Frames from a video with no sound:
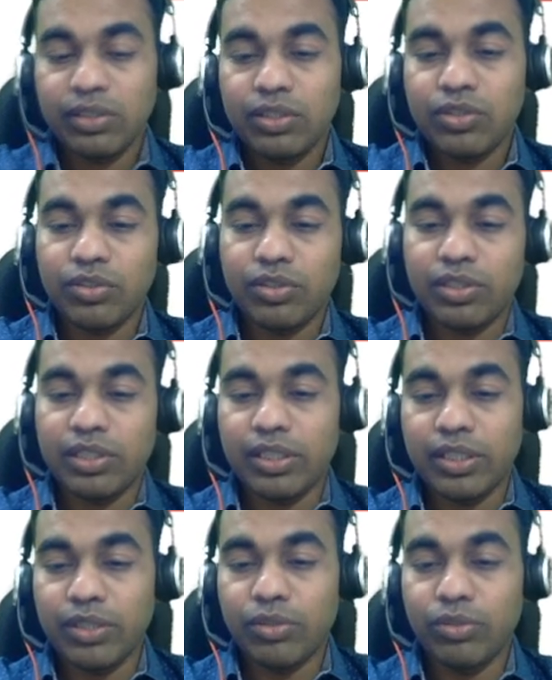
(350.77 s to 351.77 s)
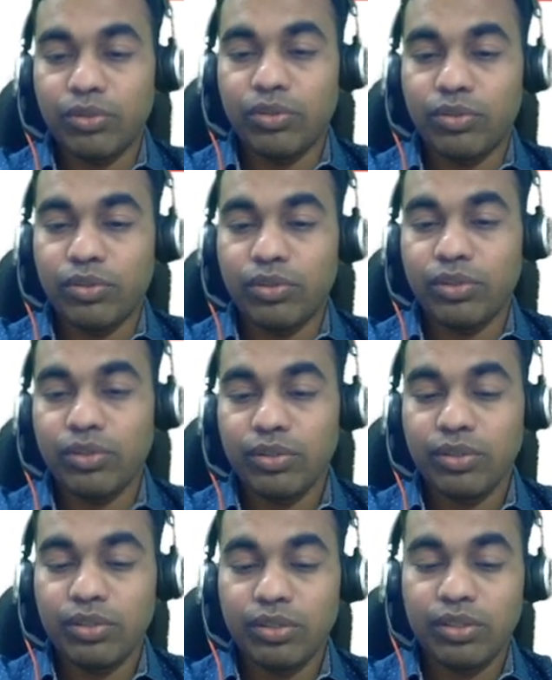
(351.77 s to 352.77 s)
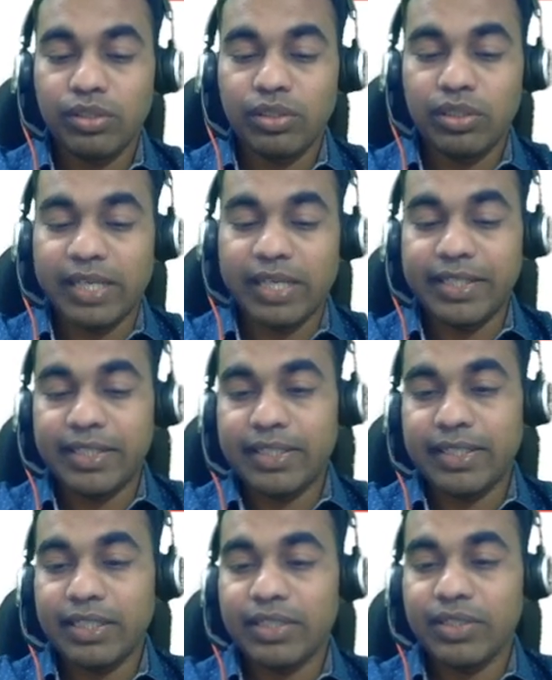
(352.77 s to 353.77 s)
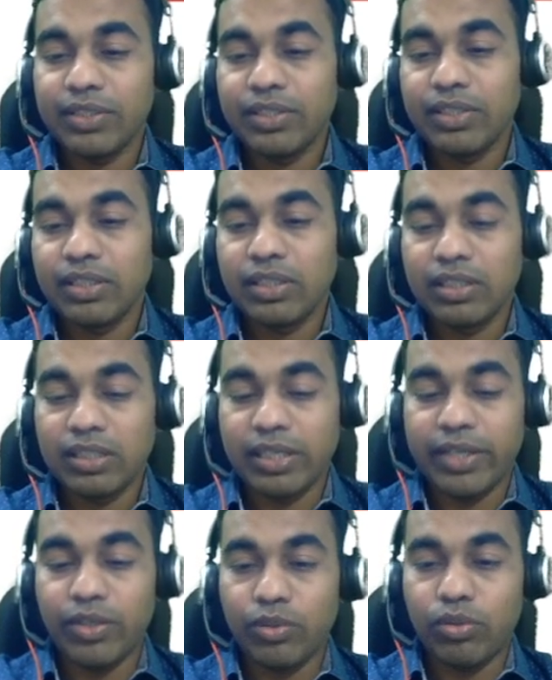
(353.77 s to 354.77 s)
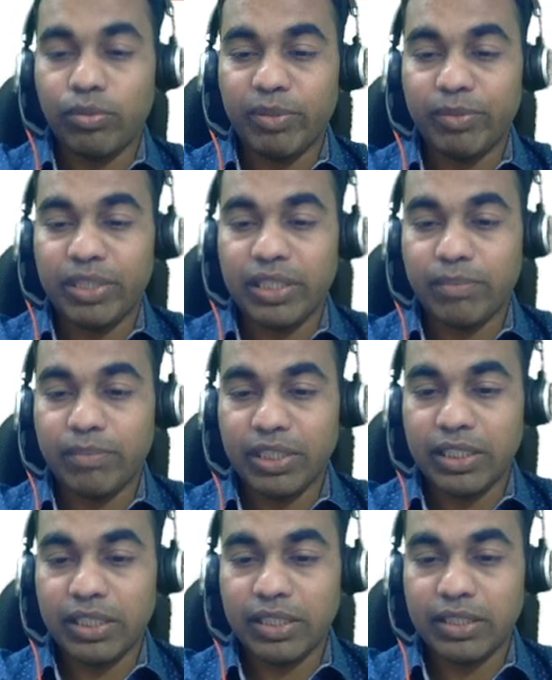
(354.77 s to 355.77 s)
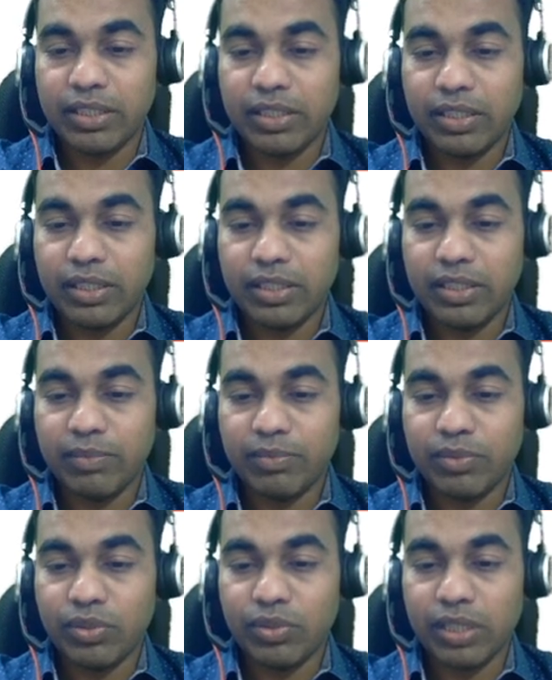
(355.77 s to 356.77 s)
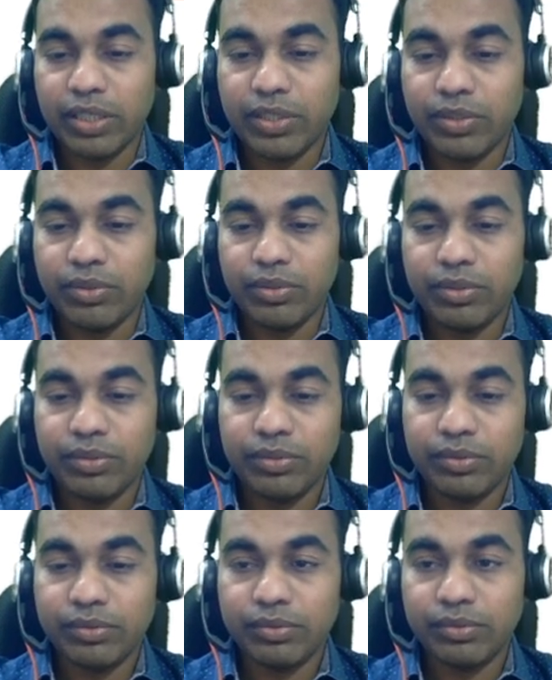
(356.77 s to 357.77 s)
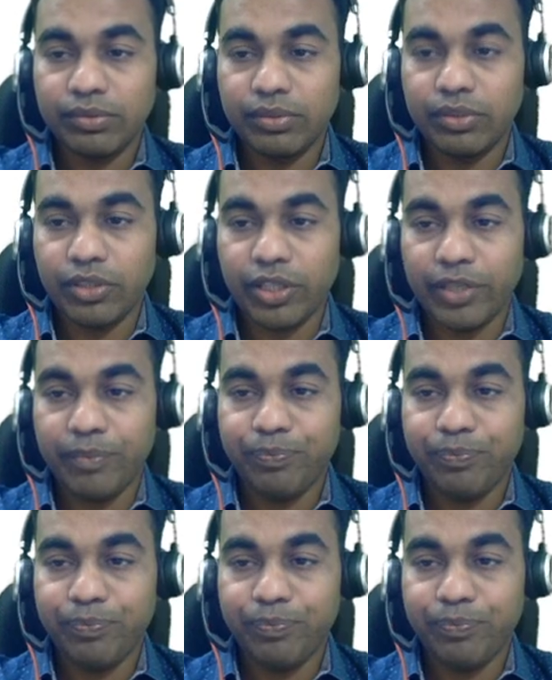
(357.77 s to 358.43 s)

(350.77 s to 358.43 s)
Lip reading: so tree node right, right node, maybe let me write it right, left node, right node. Okay,